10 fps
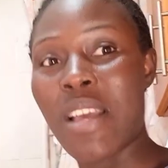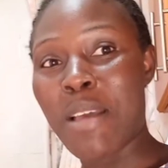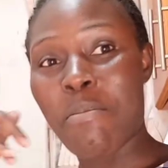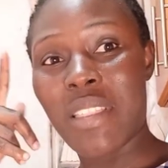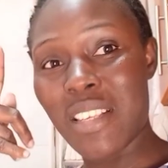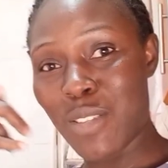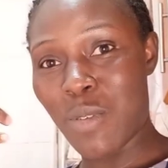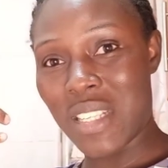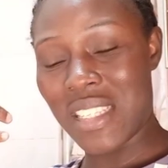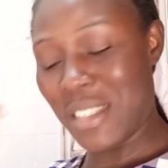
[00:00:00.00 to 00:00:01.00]
But these
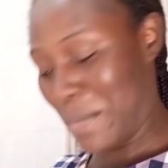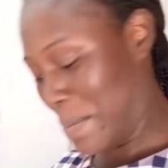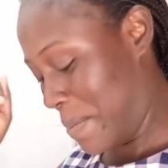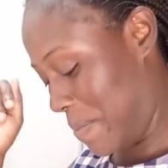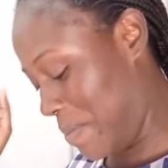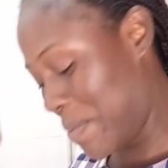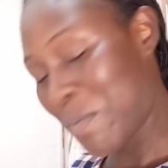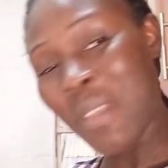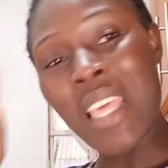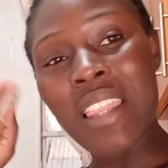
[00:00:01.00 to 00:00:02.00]
ones,
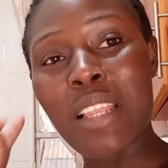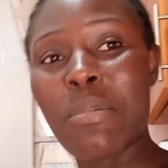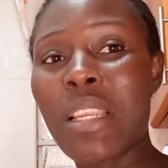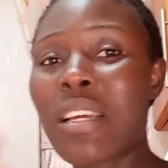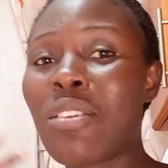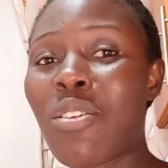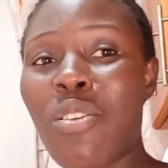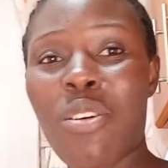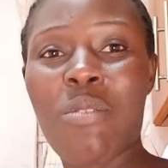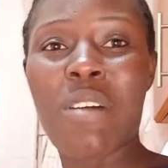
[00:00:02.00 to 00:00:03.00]
they'll be like, no,
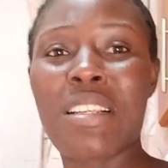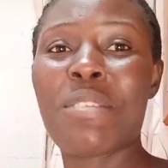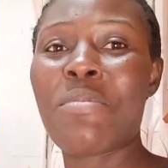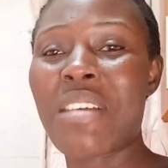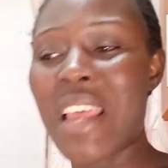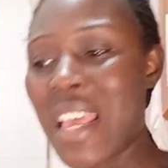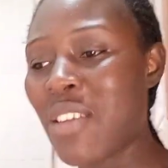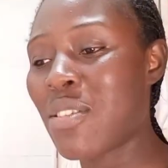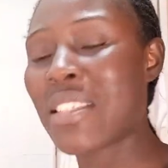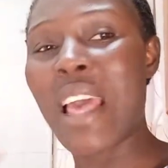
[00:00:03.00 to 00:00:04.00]
I want bread or
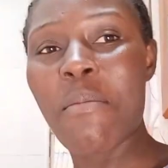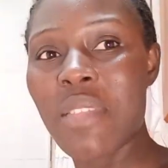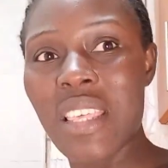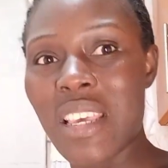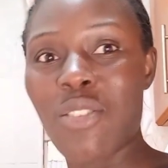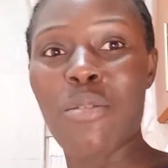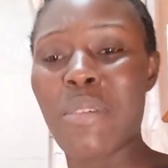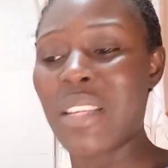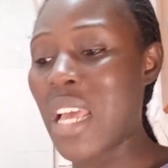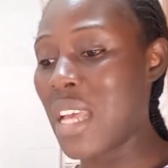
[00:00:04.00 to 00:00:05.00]
something or
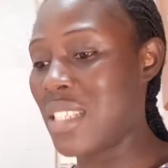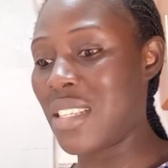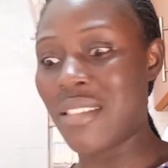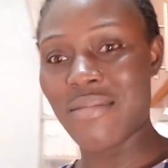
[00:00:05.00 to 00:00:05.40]
mandazi.